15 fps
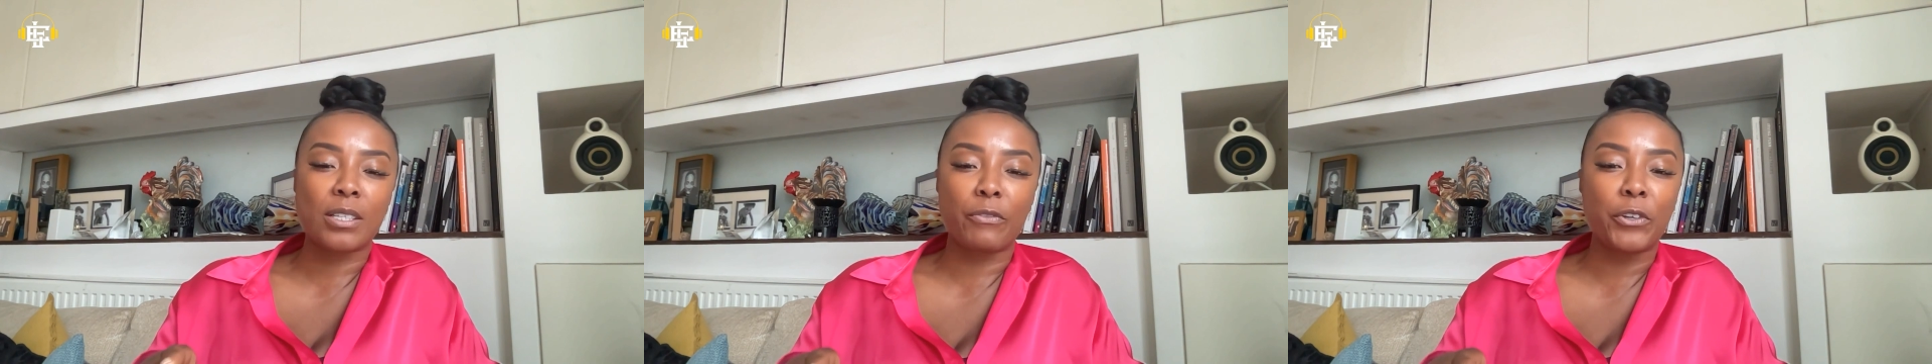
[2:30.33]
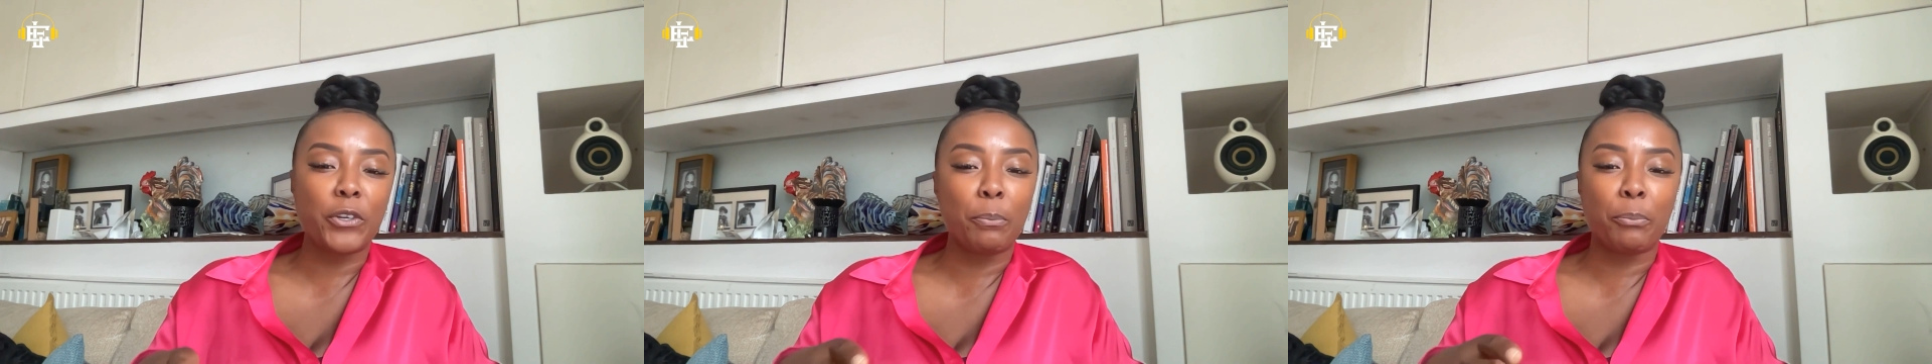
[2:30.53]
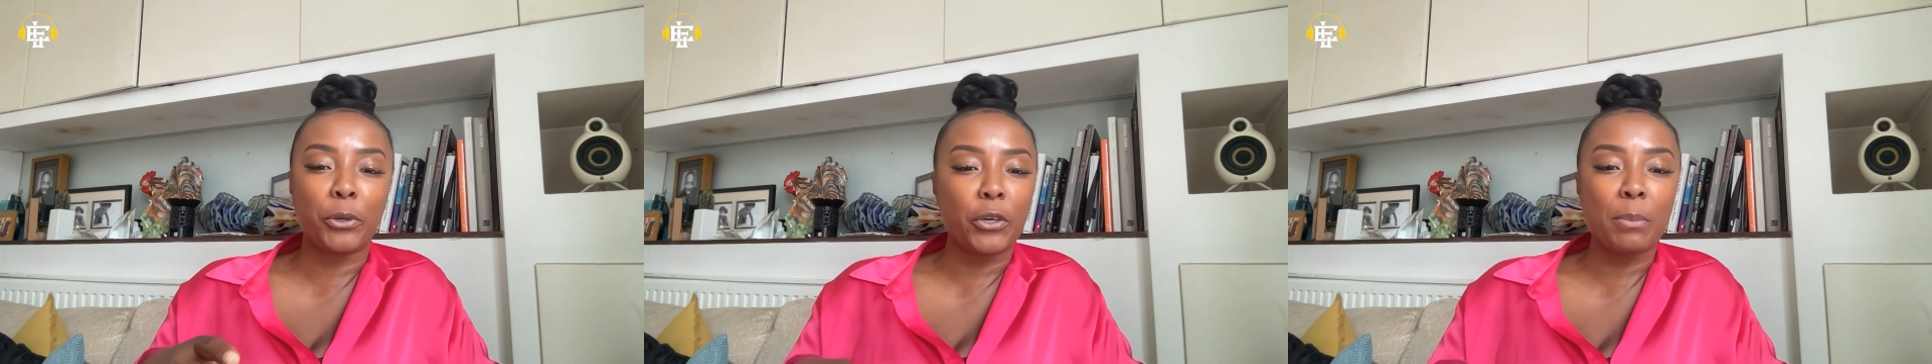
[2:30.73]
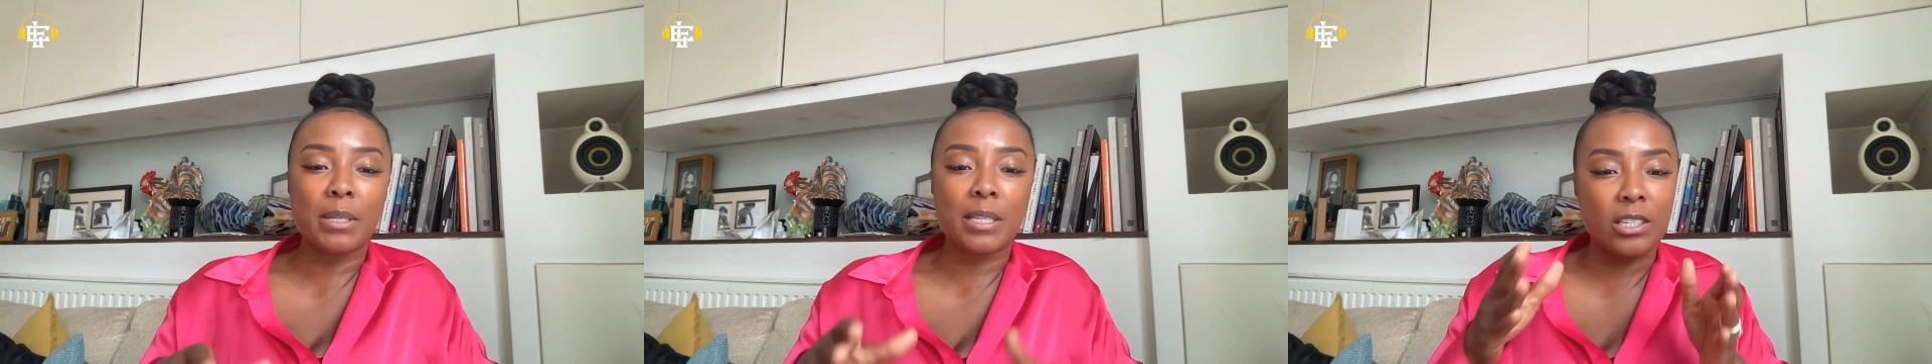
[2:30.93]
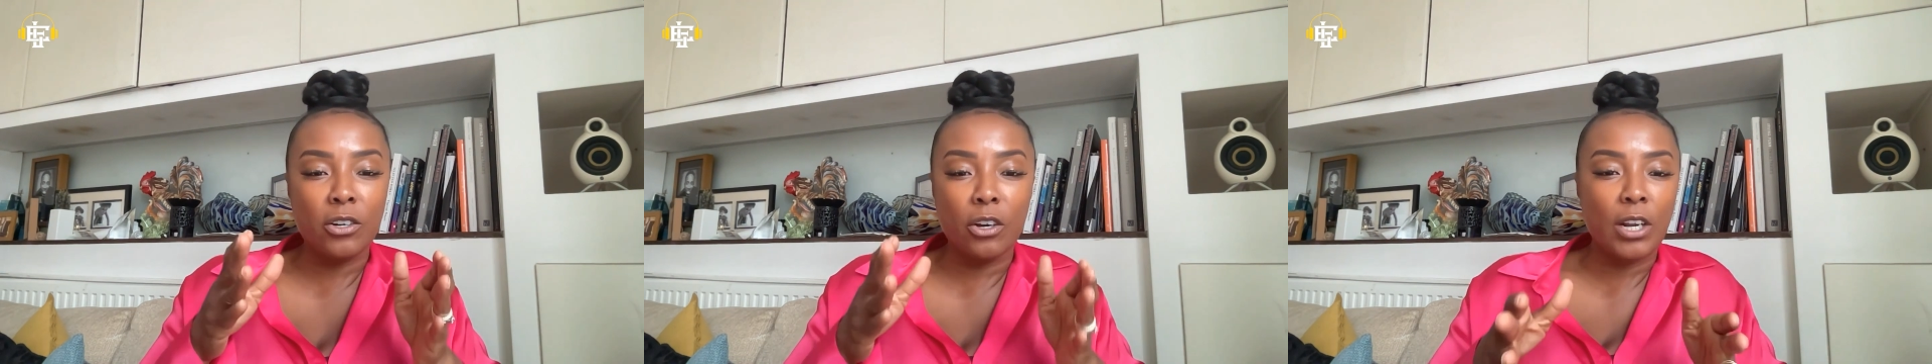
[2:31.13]
new Pumas.
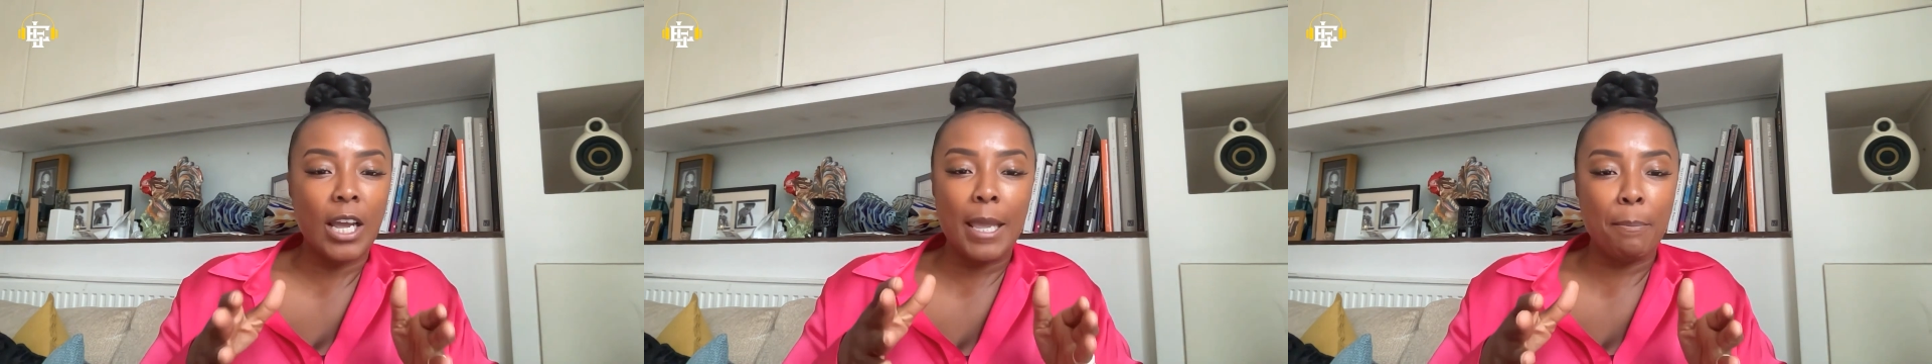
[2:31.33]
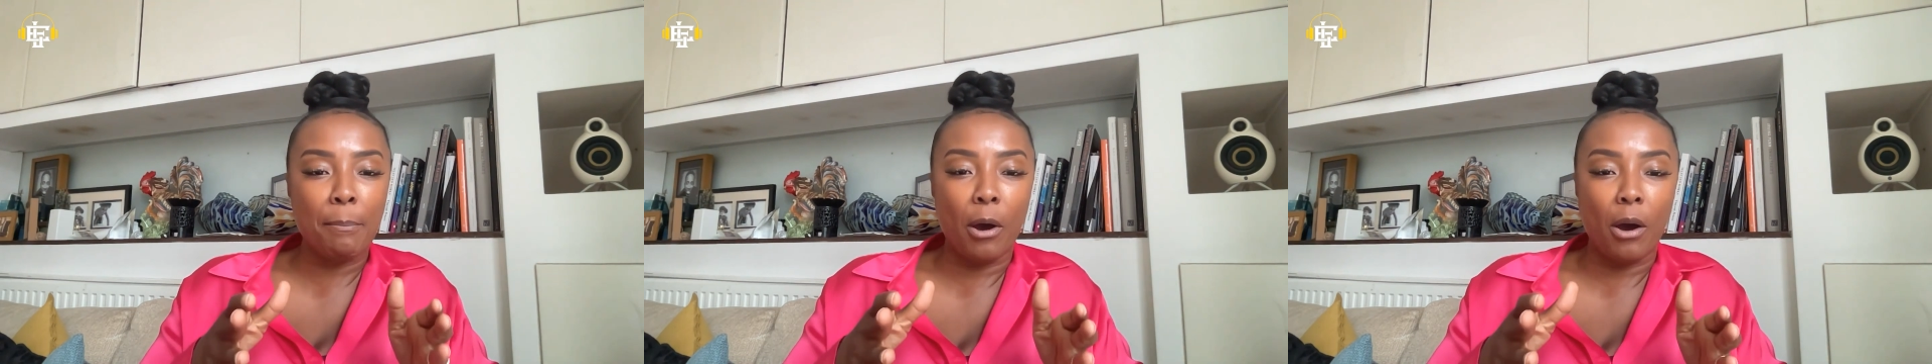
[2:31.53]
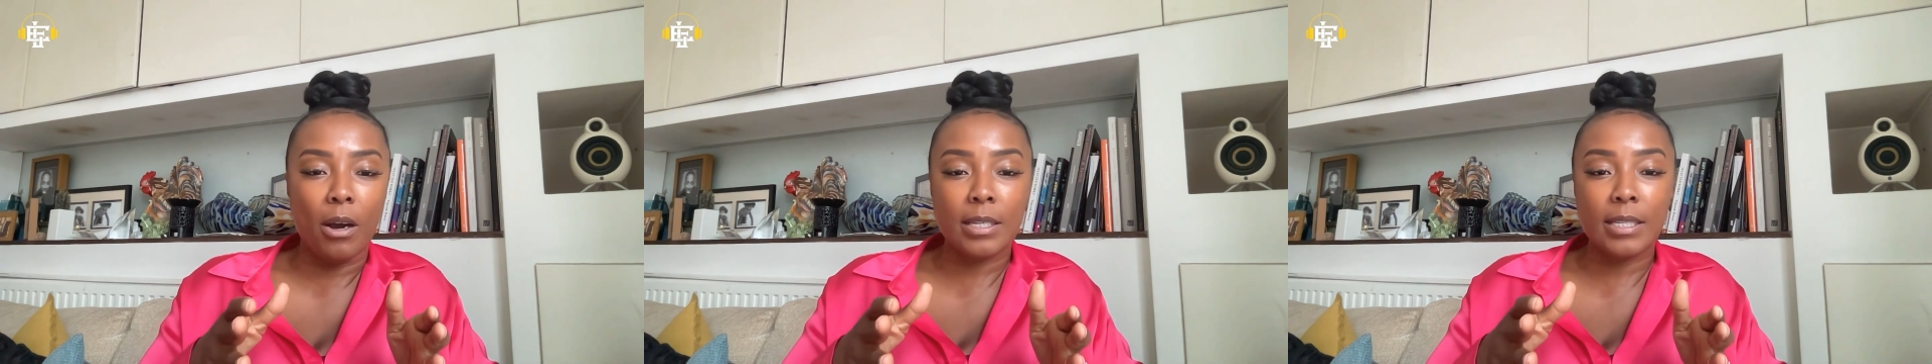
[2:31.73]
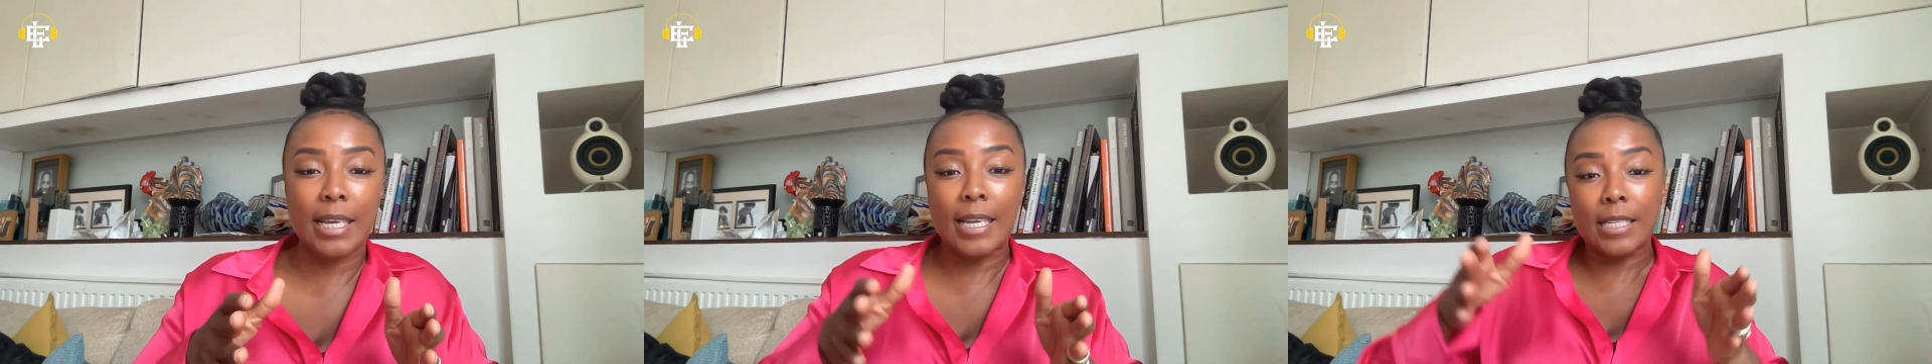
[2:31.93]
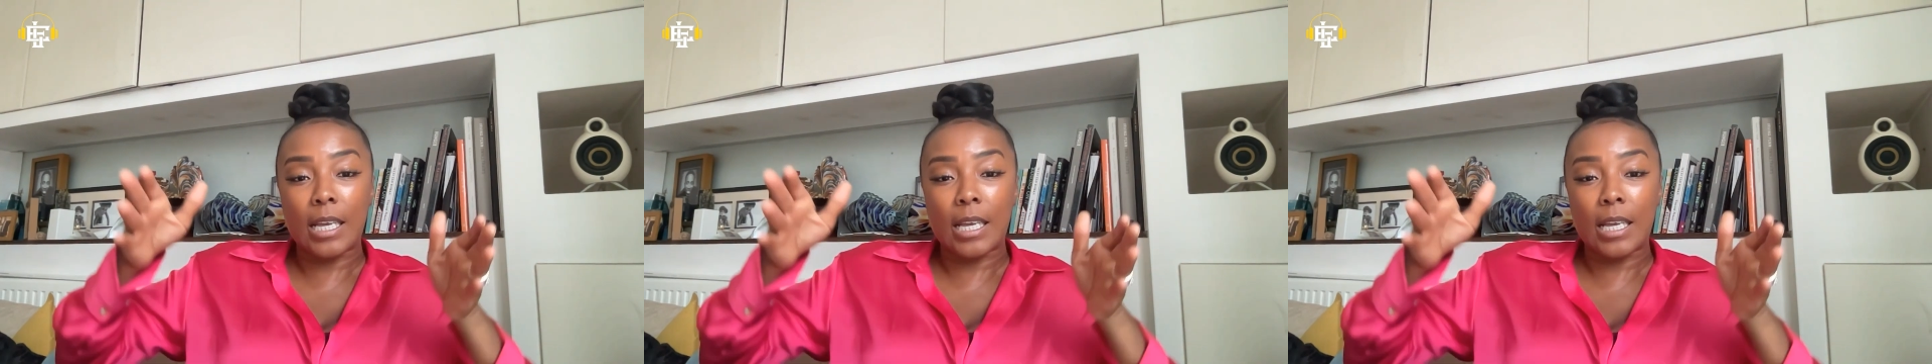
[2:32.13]
It's not a box, it's